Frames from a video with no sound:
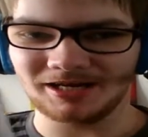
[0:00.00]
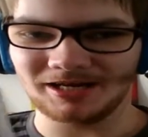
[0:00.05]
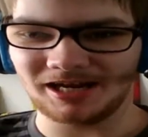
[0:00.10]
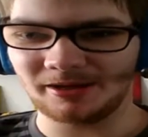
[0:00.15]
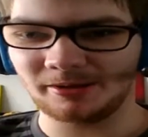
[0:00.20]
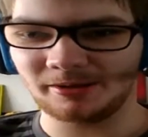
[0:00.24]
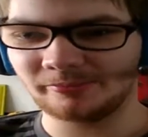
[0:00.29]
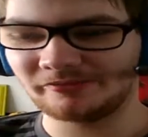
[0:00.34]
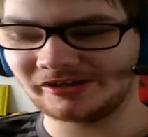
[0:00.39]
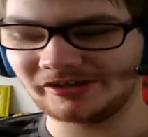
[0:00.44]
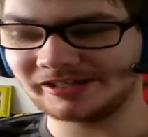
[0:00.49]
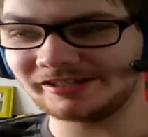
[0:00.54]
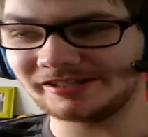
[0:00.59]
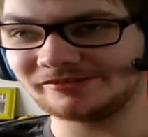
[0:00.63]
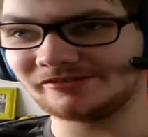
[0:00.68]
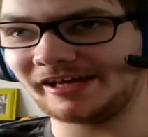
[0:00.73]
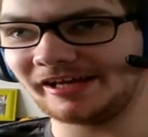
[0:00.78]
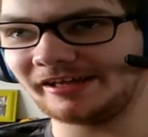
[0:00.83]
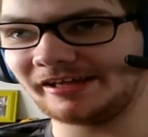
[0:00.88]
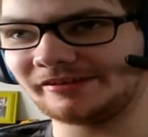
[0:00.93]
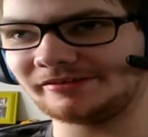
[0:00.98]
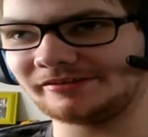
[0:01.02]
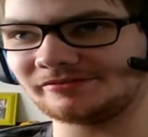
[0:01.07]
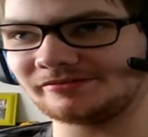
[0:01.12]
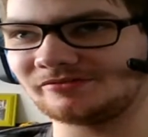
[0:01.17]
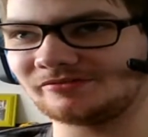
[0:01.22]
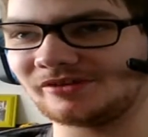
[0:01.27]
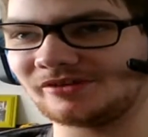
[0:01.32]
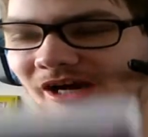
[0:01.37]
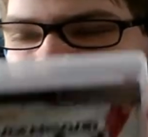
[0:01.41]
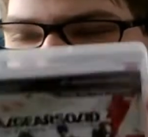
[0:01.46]
But I am thinking to
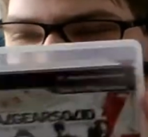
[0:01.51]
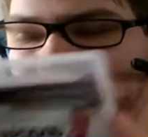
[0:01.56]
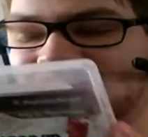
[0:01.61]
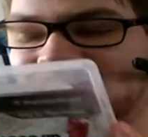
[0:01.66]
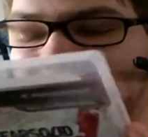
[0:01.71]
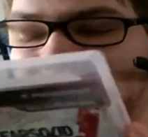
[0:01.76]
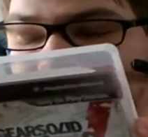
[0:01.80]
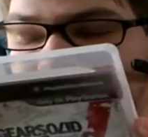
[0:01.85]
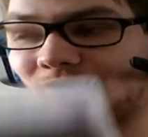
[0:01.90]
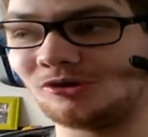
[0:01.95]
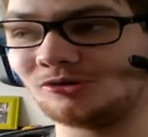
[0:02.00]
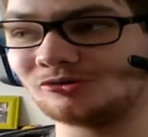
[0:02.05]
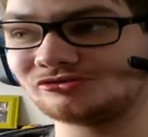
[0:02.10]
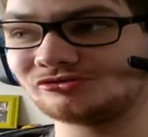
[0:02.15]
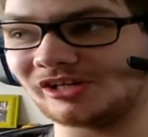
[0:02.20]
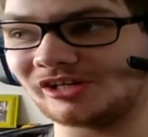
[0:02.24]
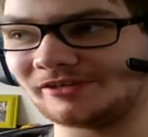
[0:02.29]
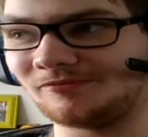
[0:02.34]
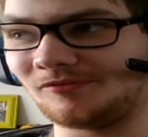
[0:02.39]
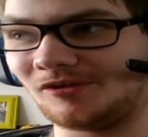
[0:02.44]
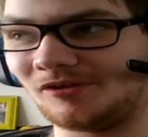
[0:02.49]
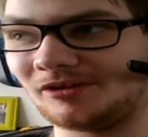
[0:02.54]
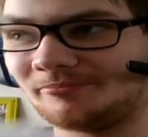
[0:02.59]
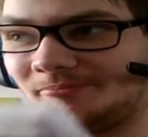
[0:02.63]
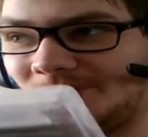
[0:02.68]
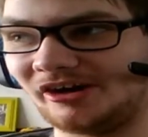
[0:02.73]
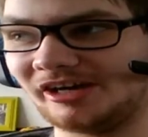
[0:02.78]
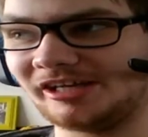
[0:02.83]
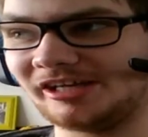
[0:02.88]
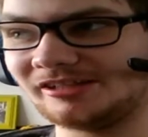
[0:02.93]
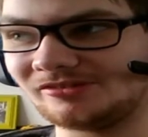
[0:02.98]
get Ground Zeroes at one
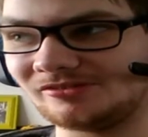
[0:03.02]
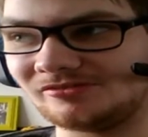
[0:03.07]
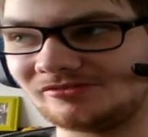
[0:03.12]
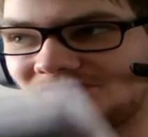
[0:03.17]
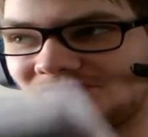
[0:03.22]
point to,